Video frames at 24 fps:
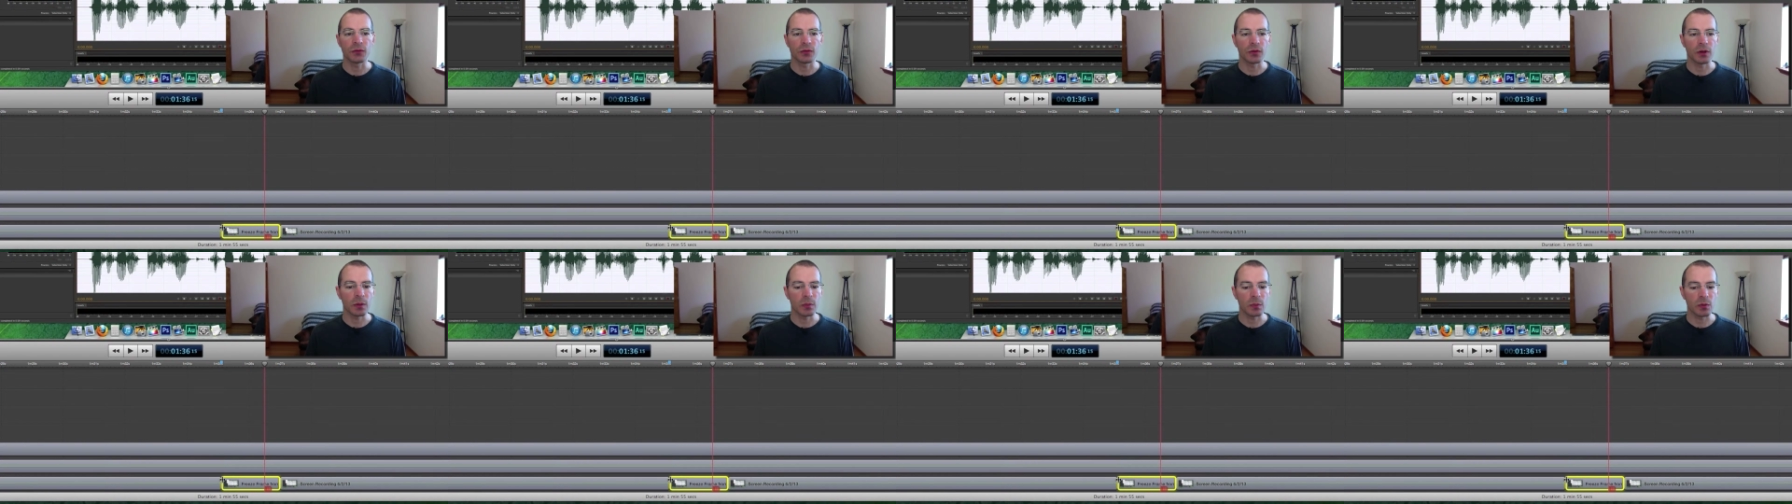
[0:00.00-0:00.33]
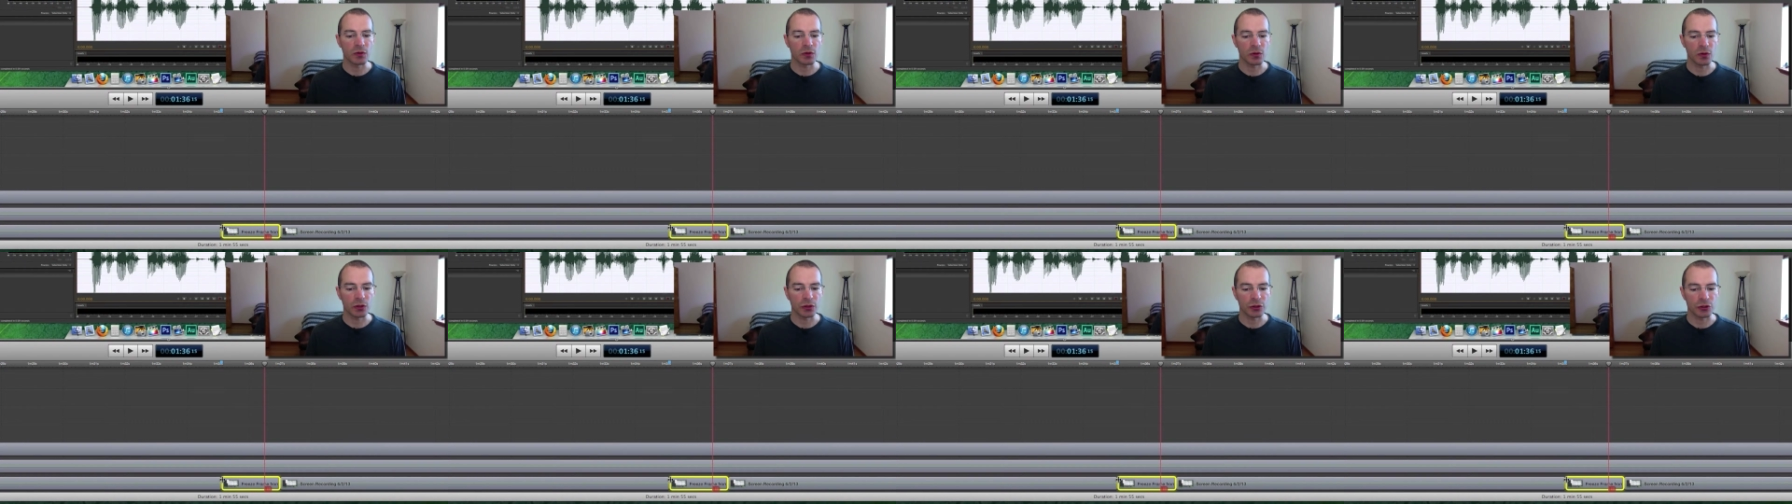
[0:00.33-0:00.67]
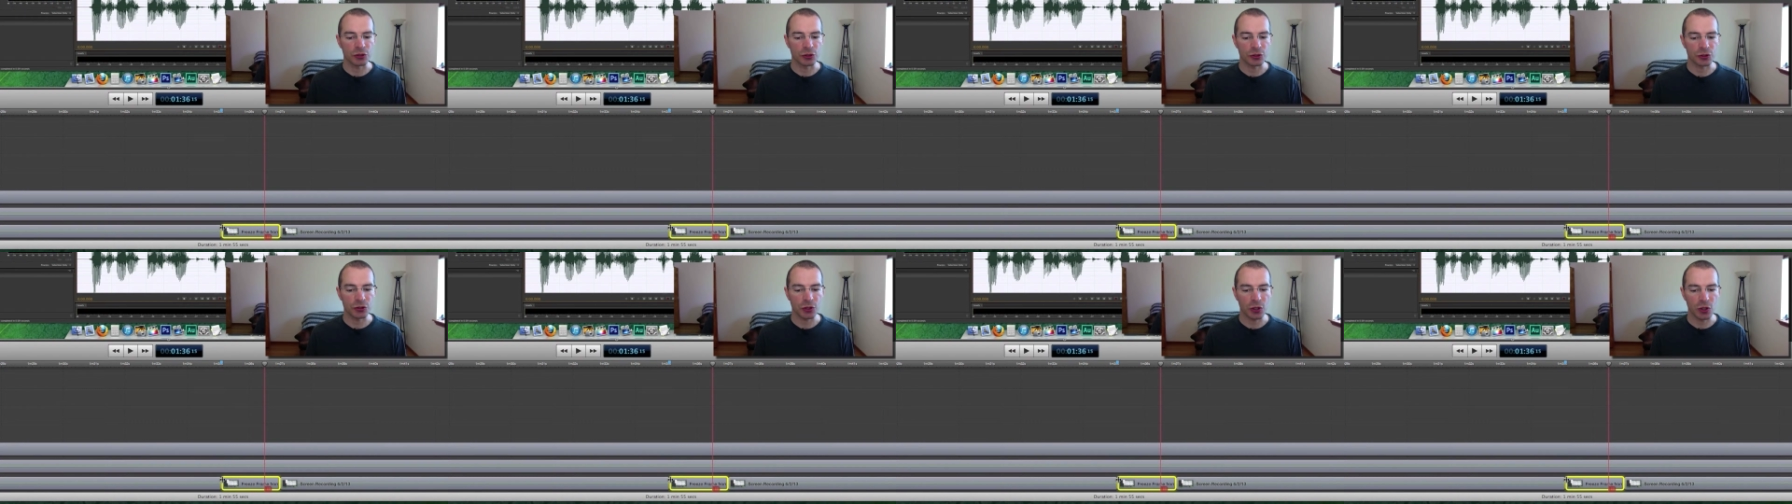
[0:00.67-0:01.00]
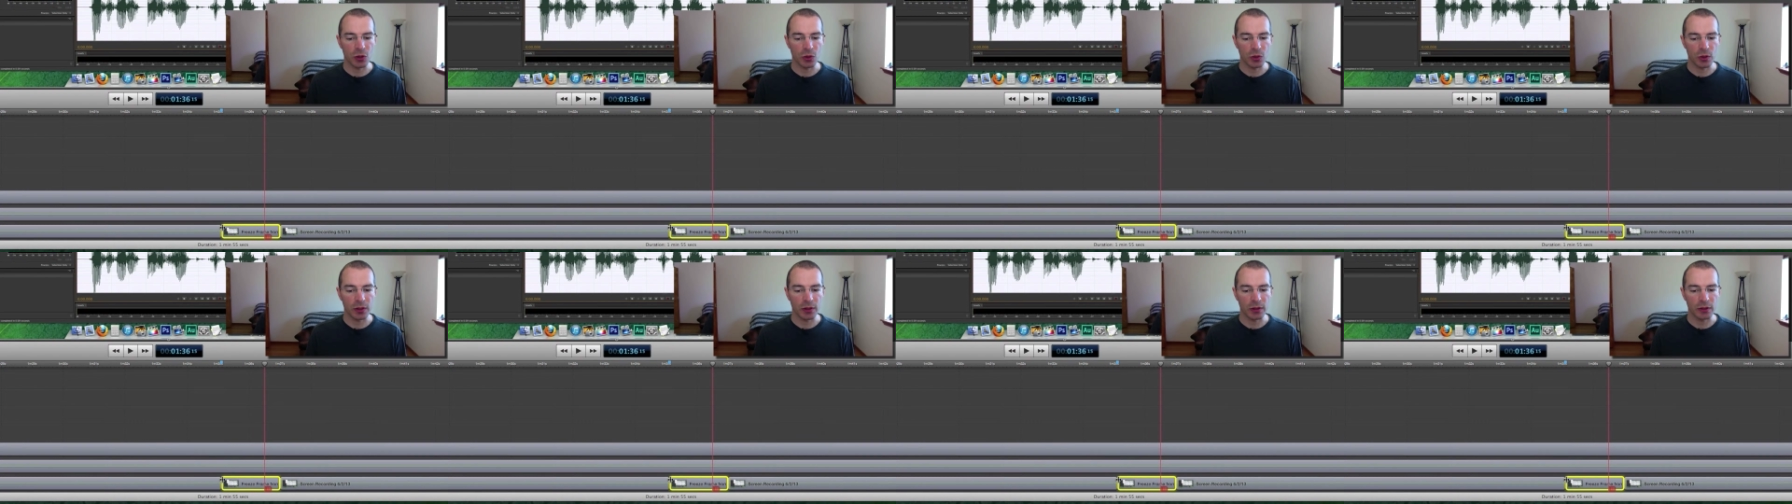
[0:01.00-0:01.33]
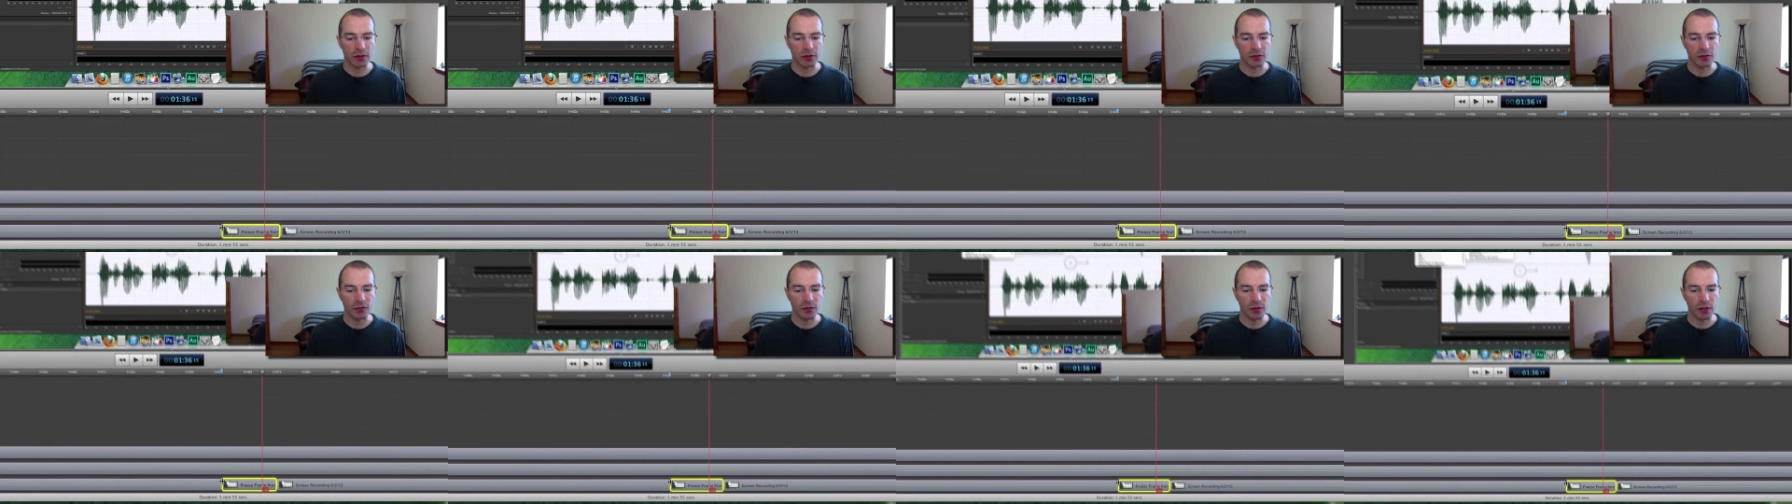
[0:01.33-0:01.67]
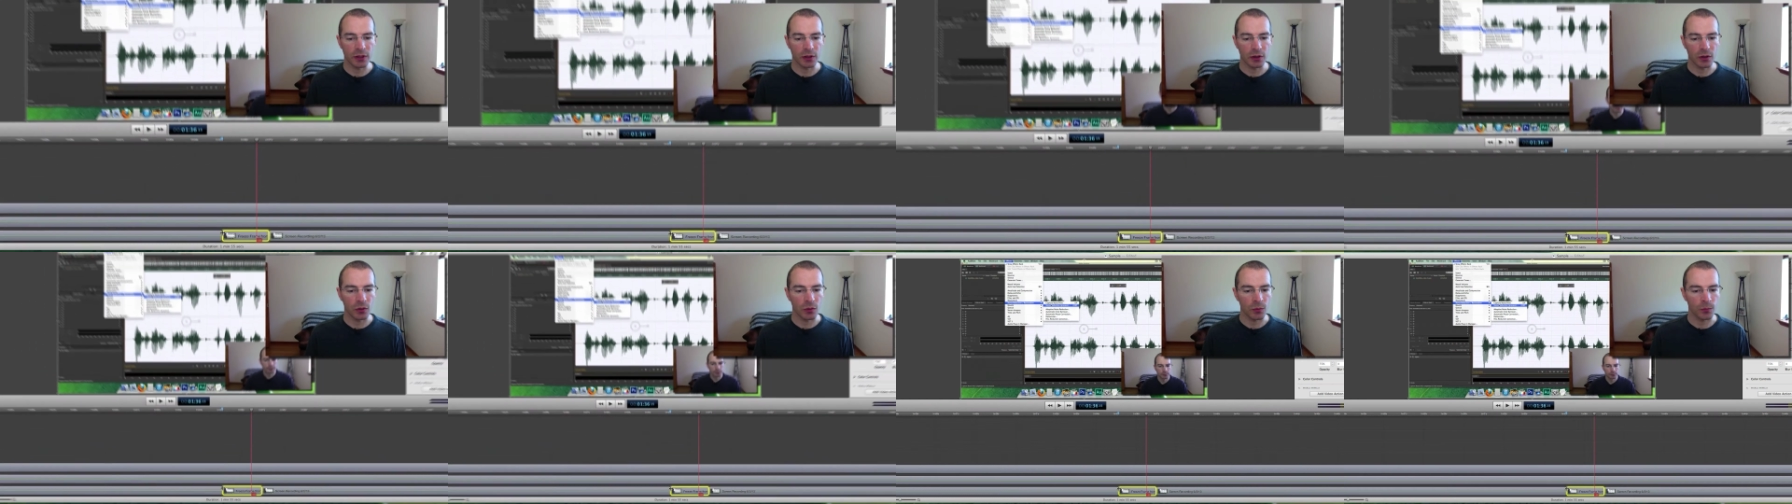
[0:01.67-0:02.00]
frame is going to show in this
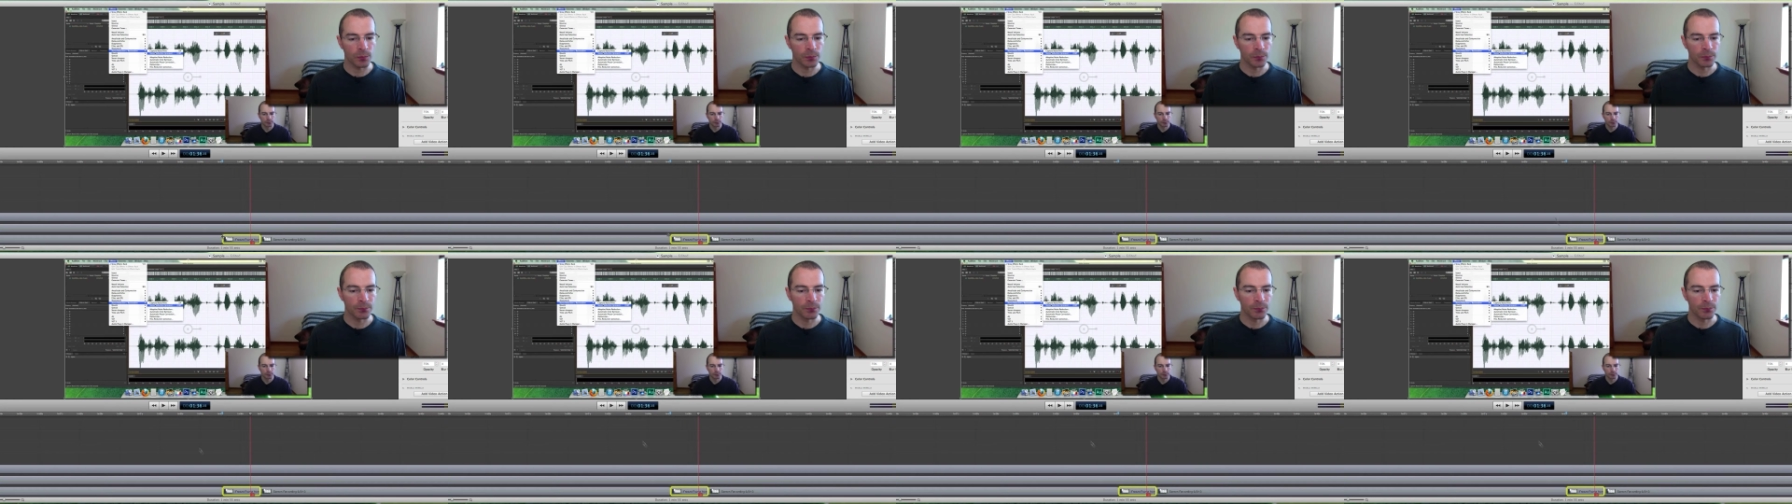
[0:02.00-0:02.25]
video.